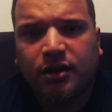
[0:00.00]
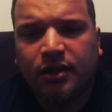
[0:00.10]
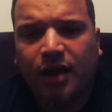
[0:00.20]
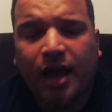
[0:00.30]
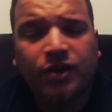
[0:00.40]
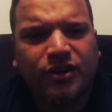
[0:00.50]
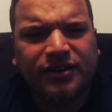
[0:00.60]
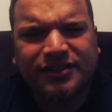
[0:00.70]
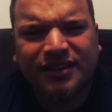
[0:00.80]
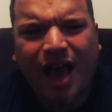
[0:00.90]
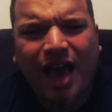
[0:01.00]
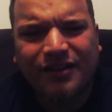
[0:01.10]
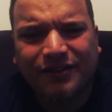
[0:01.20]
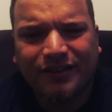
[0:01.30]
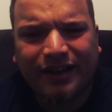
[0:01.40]
I don't know,
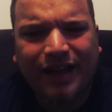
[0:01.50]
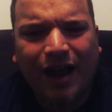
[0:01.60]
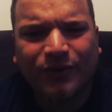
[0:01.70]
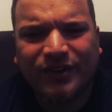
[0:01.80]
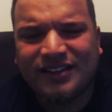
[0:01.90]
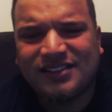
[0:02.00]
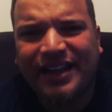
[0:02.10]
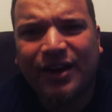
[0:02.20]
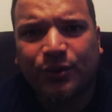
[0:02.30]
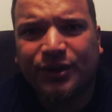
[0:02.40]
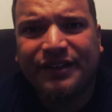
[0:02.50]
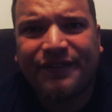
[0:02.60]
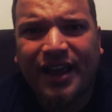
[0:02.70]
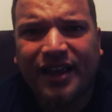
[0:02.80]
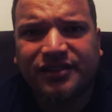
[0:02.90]
it got really stale really
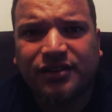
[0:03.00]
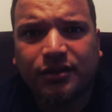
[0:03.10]
fast.